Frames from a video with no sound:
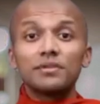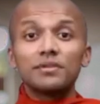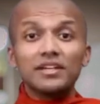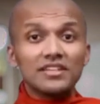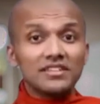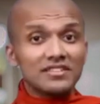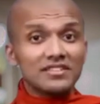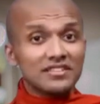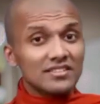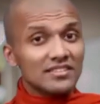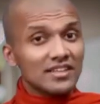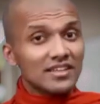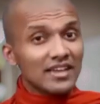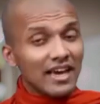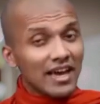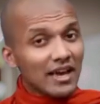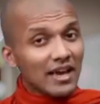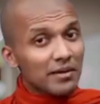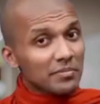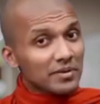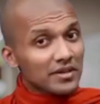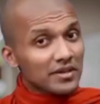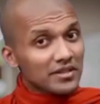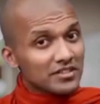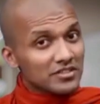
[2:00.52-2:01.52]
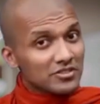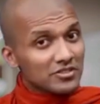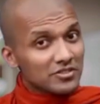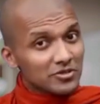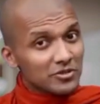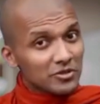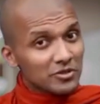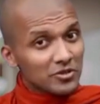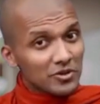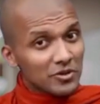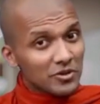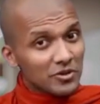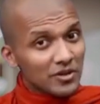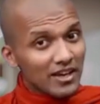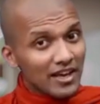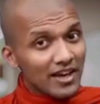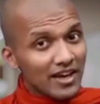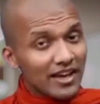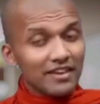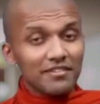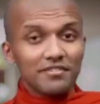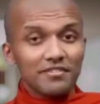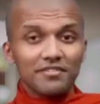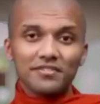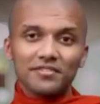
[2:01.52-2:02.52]
brings the happiness to your
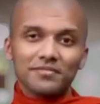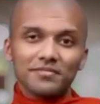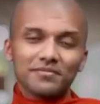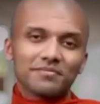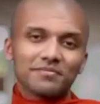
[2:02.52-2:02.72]
life.